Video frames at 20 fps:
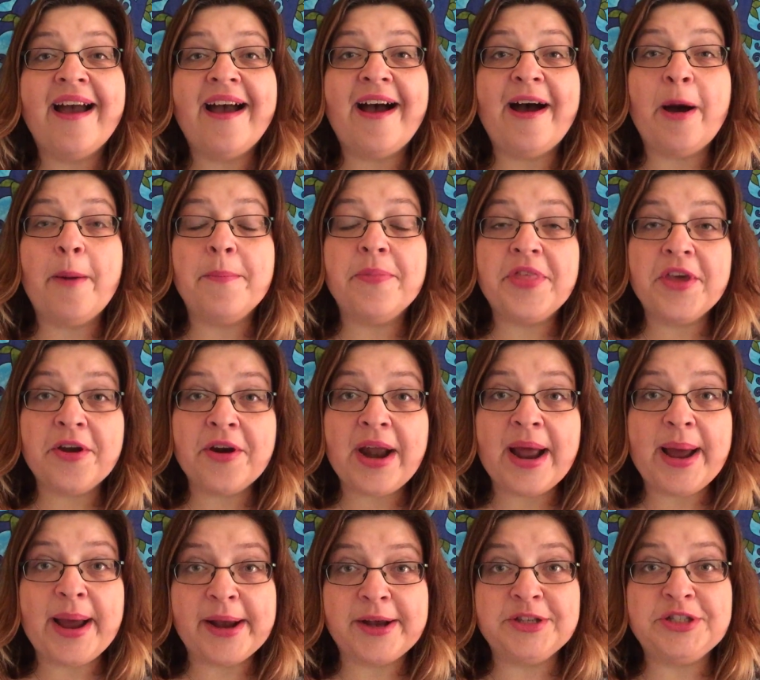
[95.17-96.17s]
They're
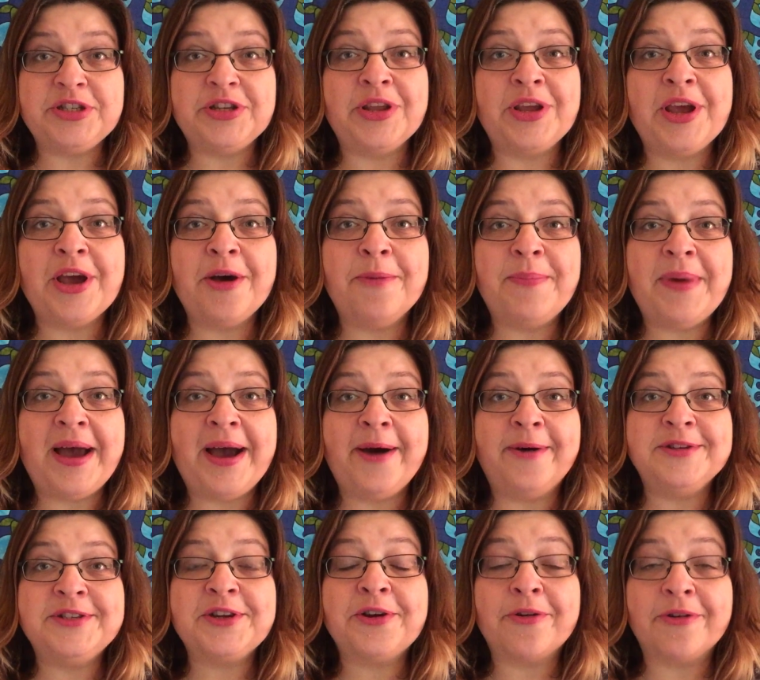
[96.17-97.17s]
actually
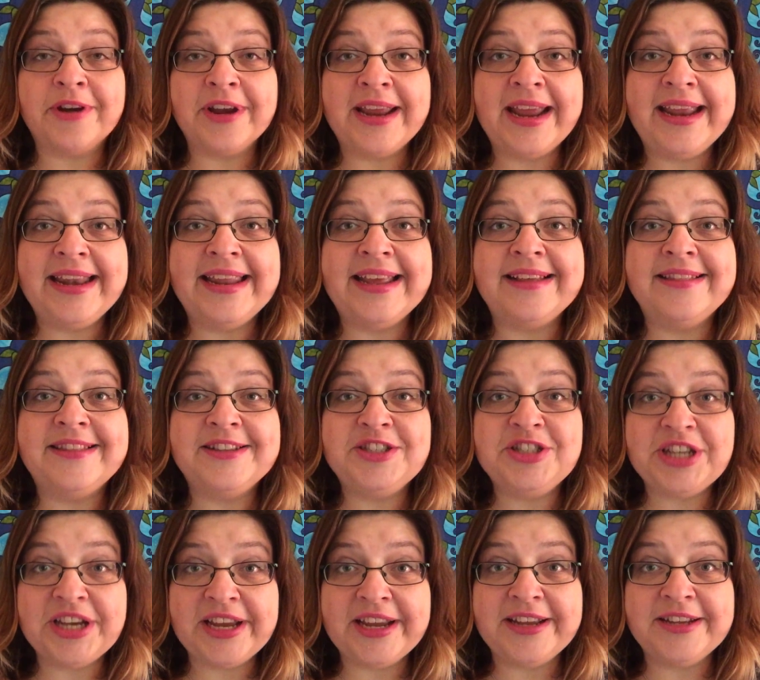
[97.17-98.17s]
about creating the
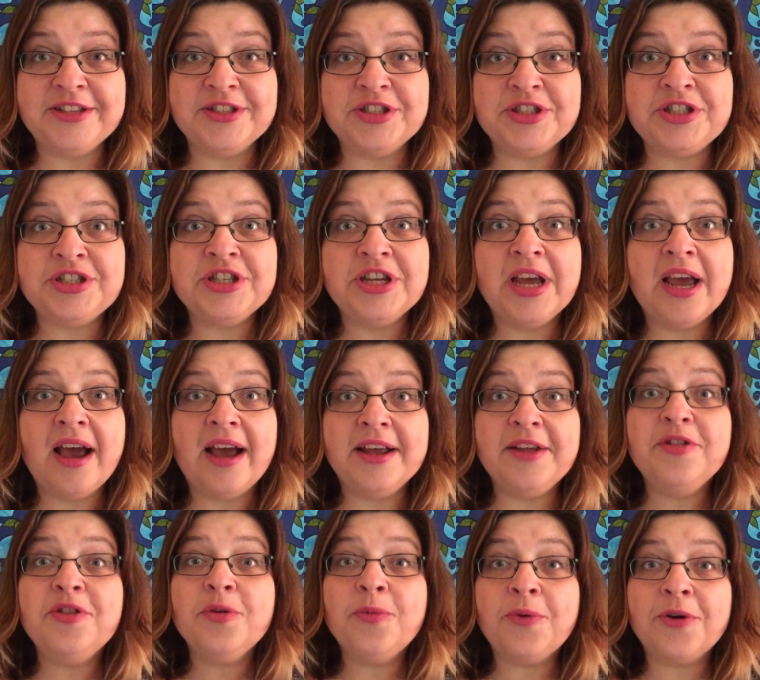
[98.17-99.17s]
change
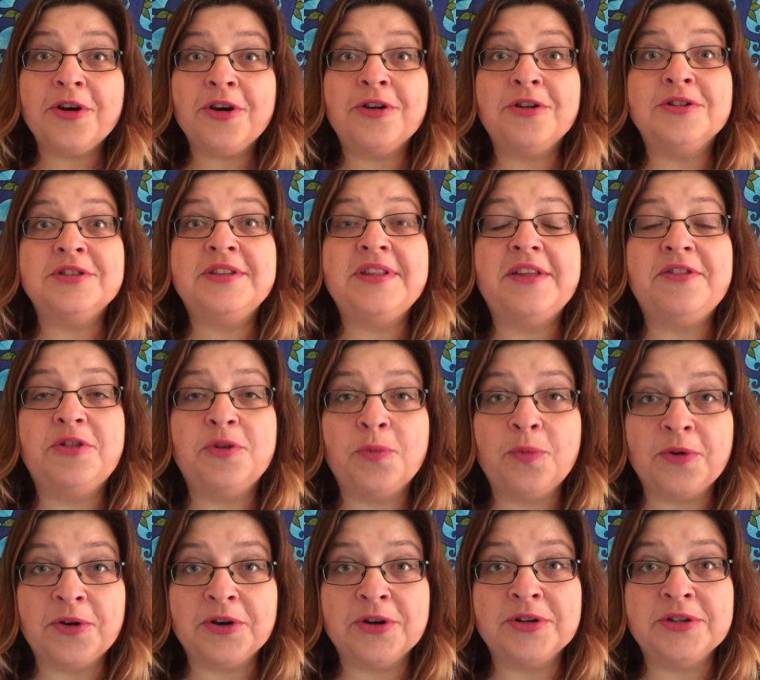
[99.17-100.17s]
in the world that the
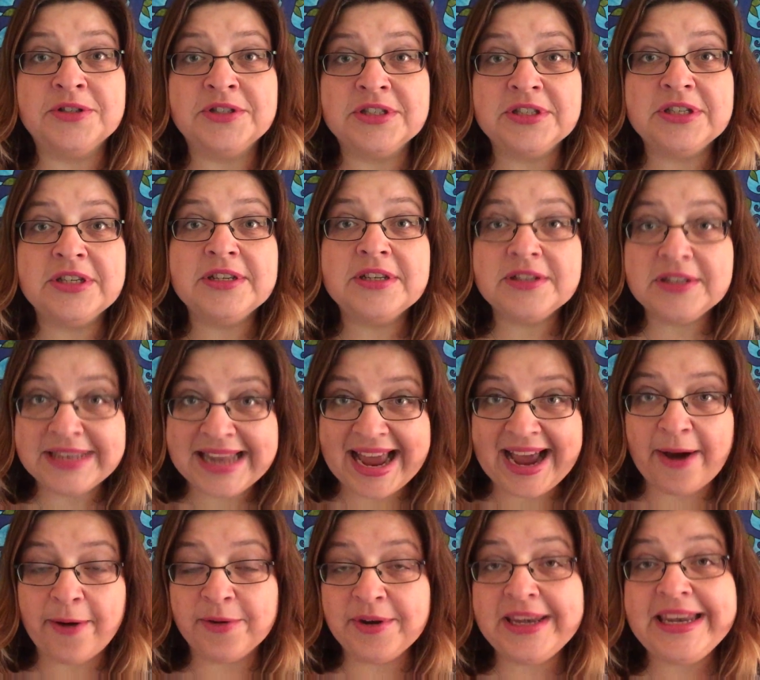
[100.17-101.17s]
world
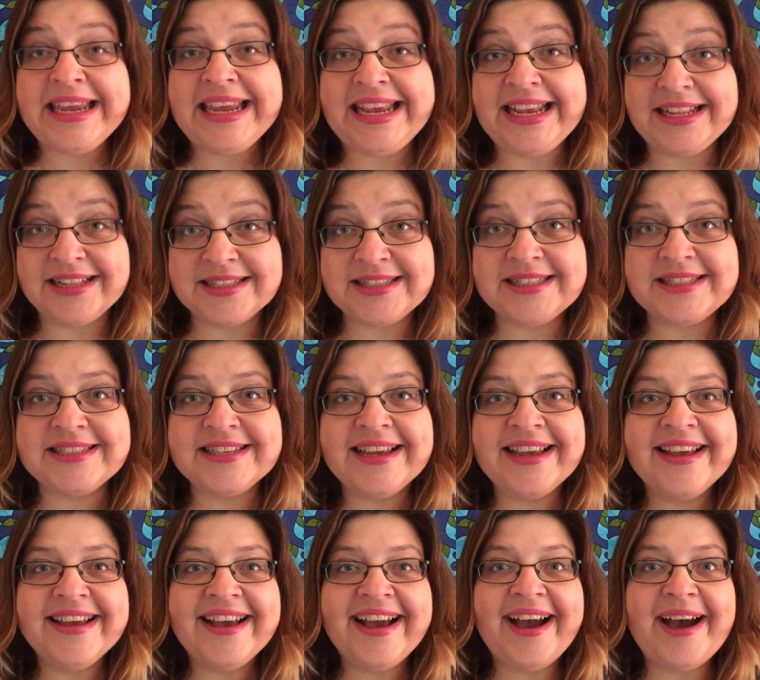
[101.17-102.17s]
now needs,
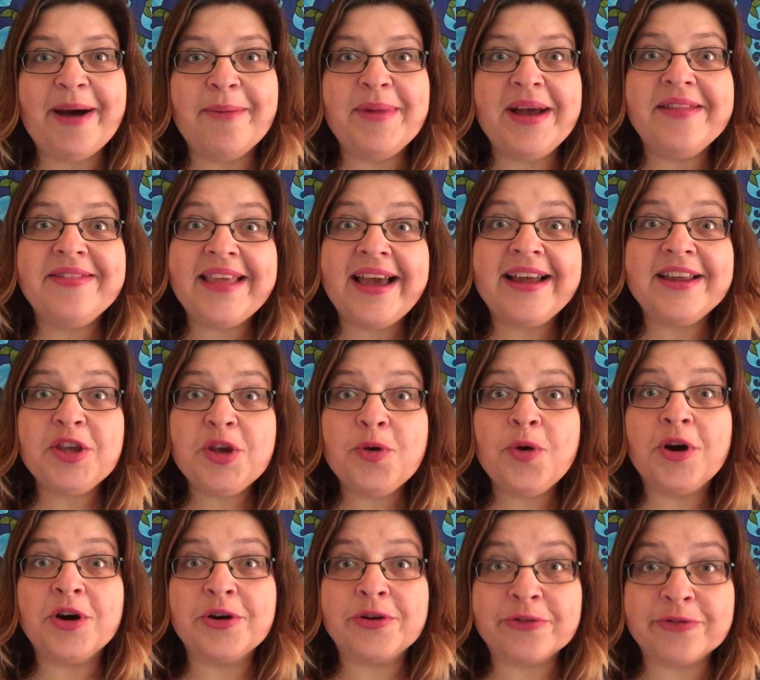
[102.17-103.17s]
and that
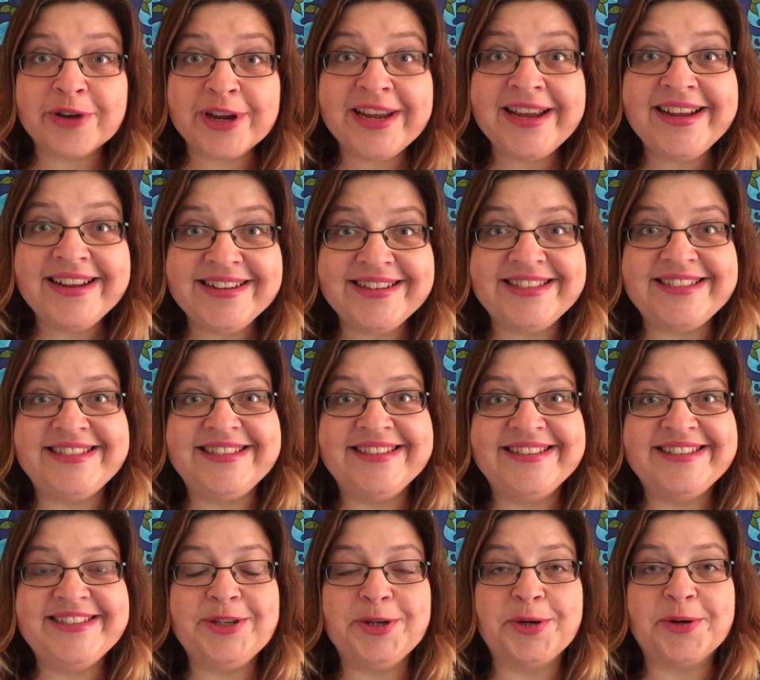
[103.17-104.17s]
you agreed
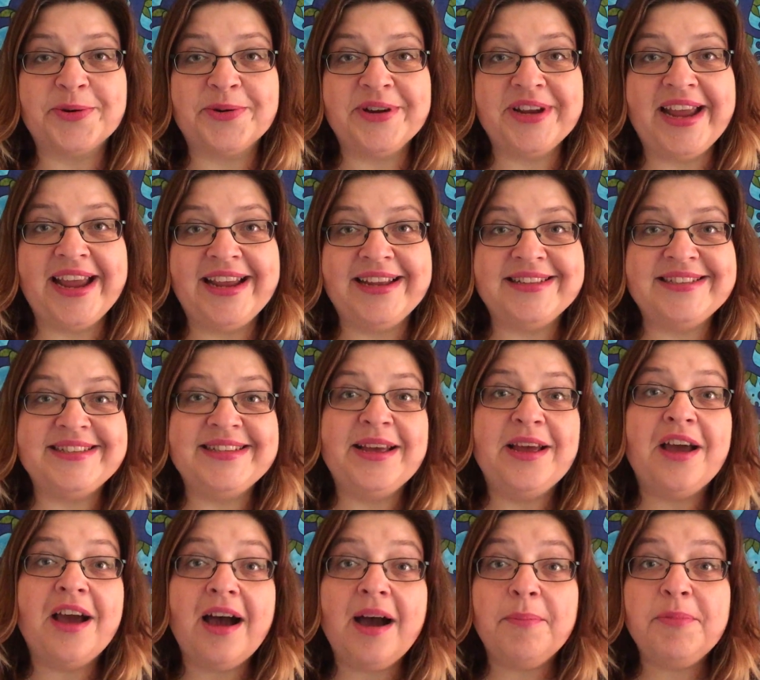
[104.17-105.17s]
to create
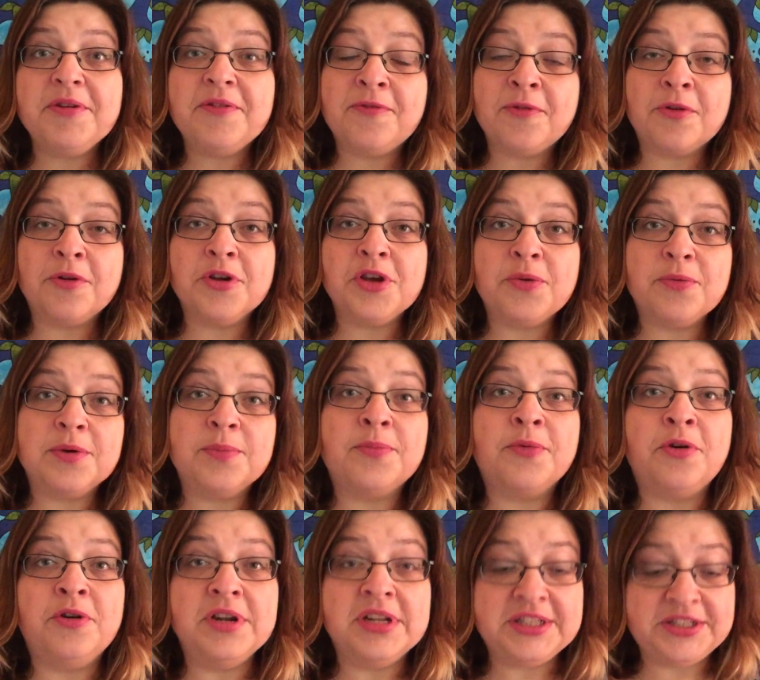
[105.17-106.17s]
before you were
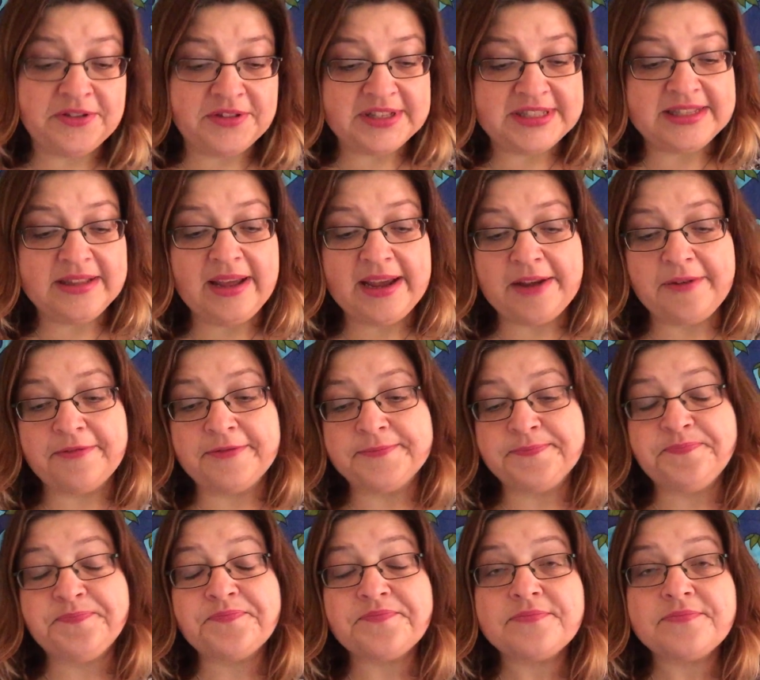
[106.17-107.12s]
born into this life.